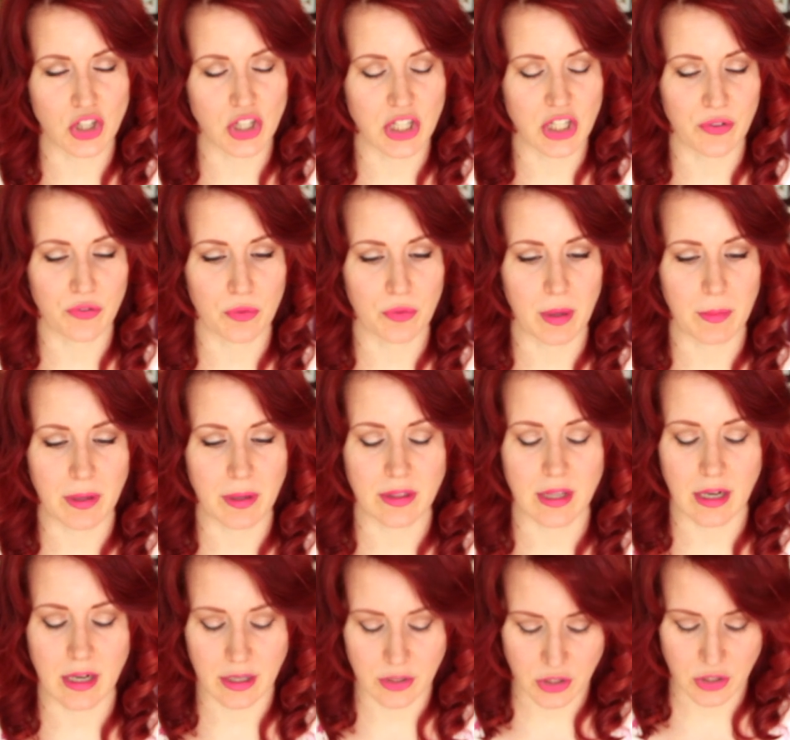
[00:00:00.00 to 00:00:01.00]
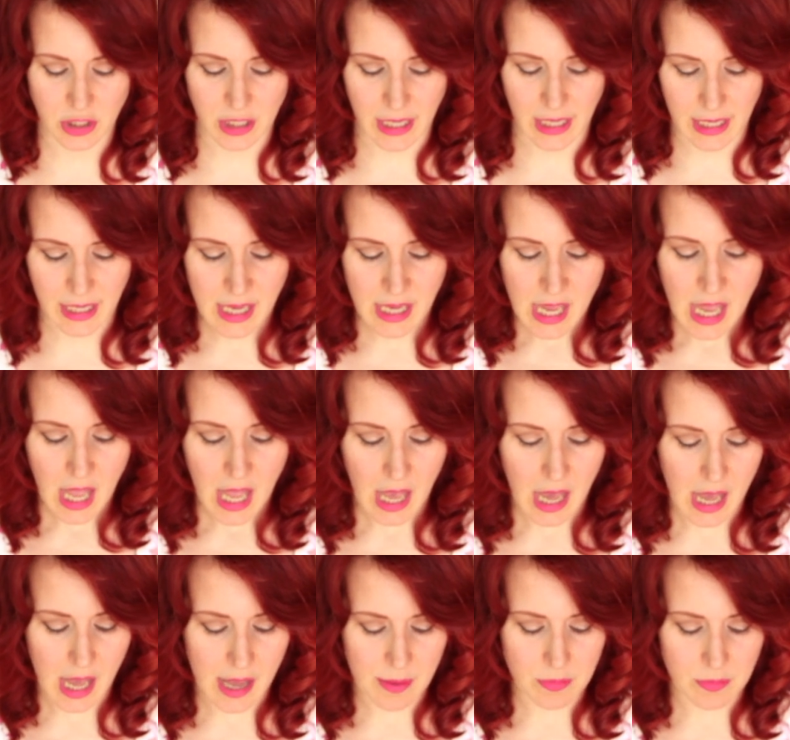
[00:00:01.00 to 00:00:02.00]
she did for my birthday last year,
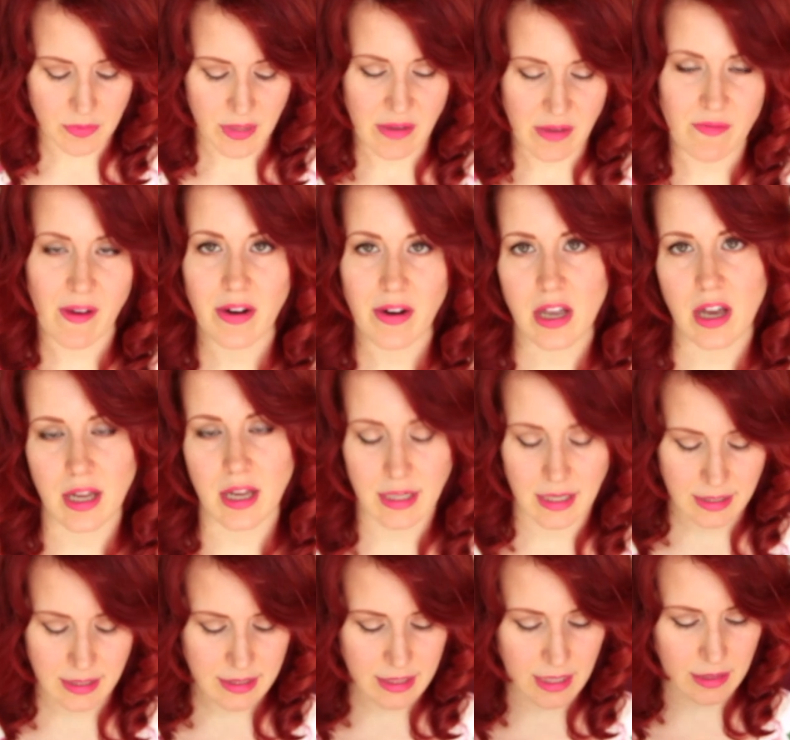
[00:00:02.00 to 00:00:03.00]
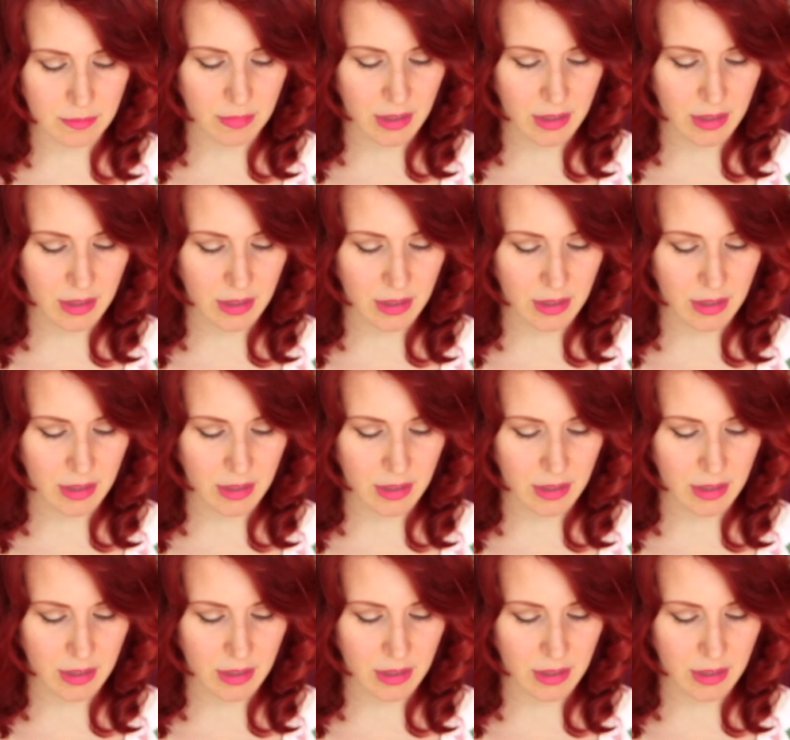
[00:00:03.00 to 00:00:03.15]
they very kindly sent